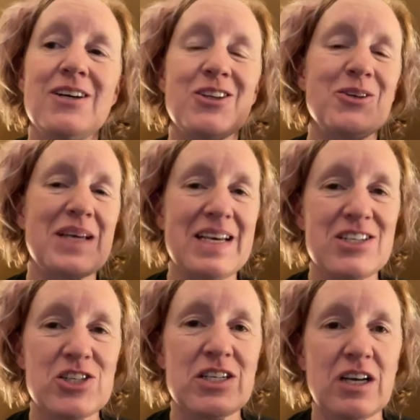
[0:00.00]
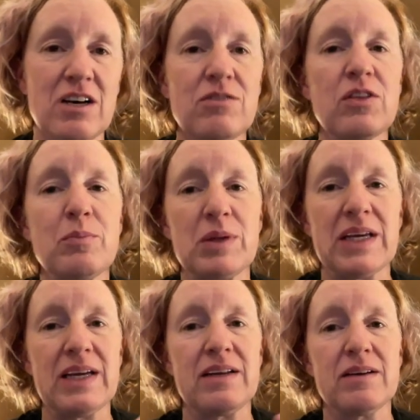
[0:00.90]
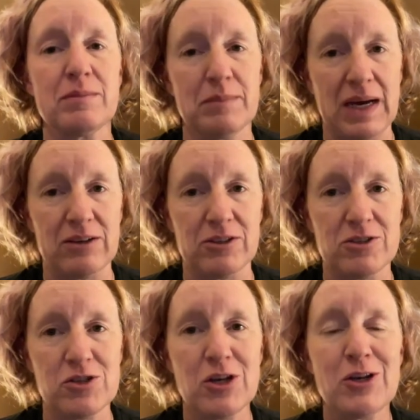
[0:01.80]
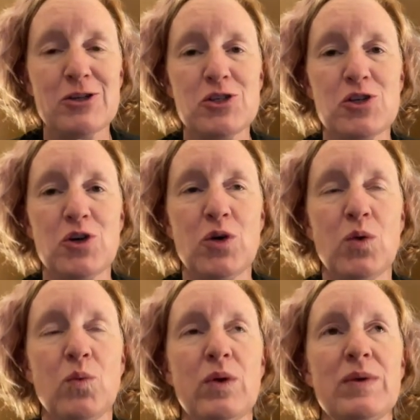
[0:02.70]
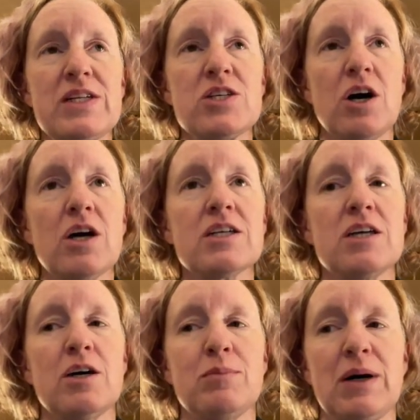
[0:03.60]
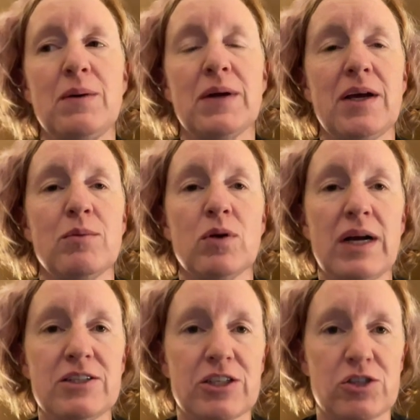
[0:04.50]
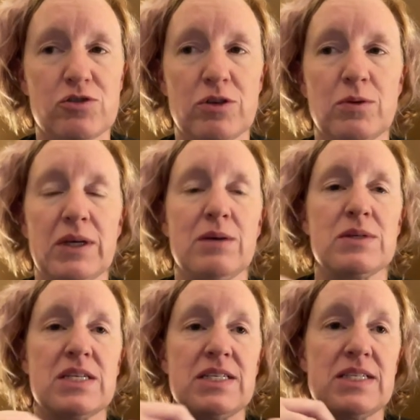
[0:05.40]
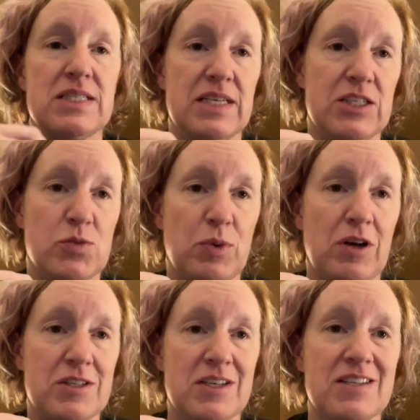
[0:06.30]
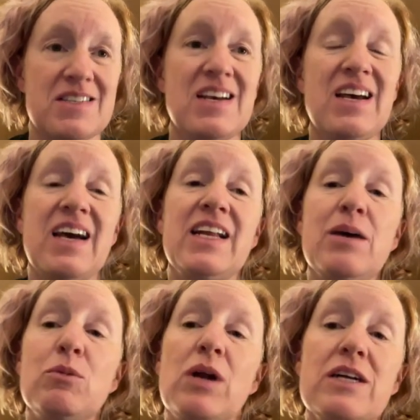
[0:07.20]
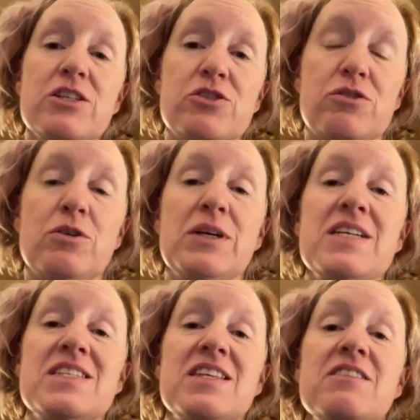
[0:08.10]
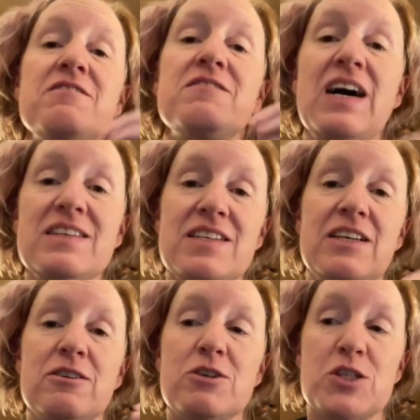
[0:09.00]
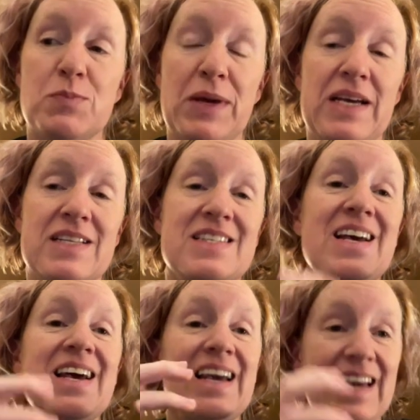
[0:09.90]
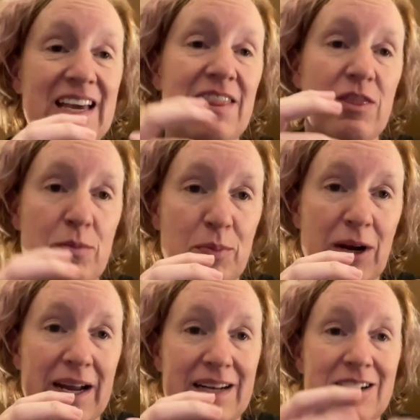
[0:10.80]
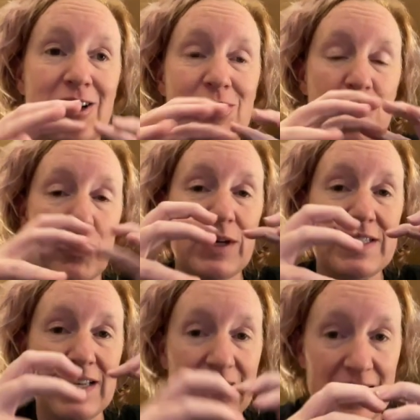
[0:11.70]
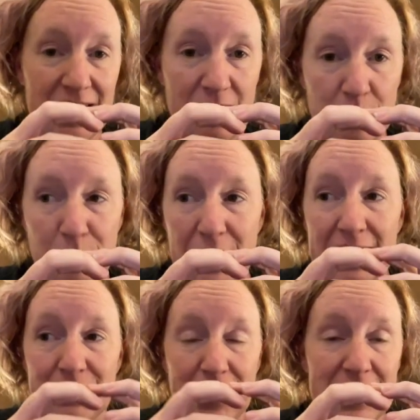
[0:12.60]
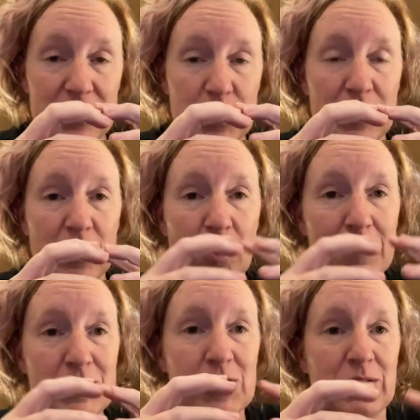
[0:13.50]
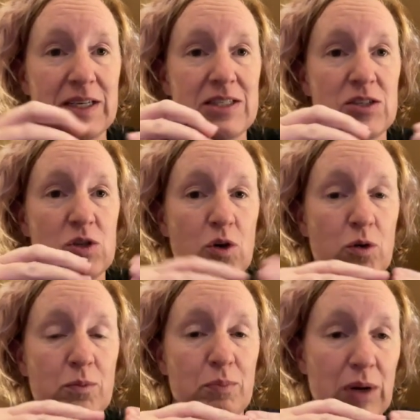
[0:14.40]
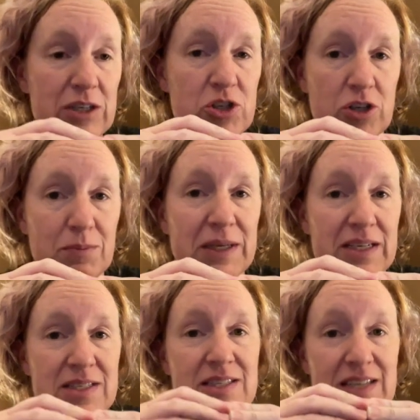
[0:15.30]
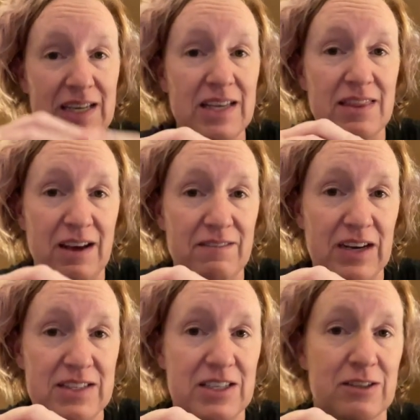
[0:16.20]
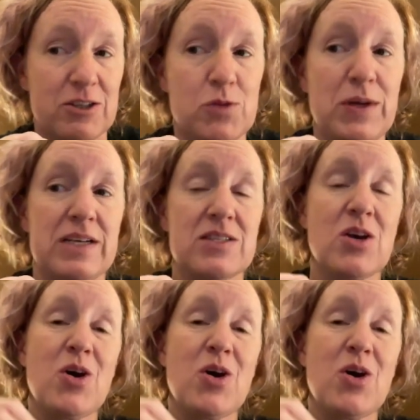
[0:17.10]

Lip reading: Location of the bleed matters. So when we talked about hemorrhagic stroke, it was a disease process. And hemorrhagic stroke is in the vascular space in the brain. So it's in the brain, right? So it almost creates its own pressure because it's in that vascular space.